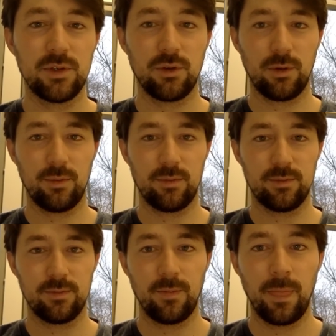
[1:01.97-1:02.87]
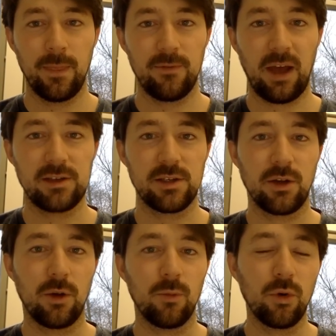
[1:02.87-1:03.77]
So I'm
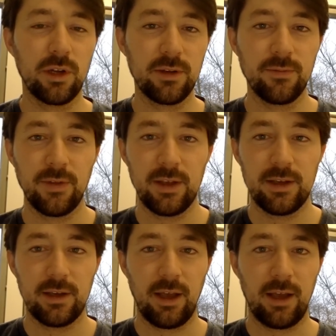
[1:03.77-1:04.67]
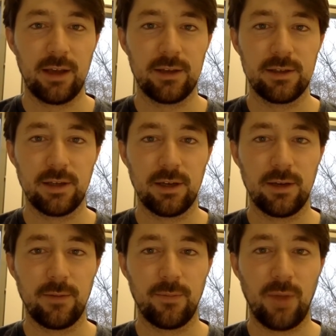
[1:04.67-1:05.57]
fasting all morning, and
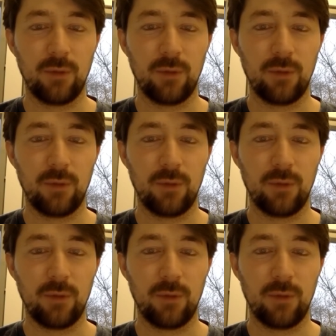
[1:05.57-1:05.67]
I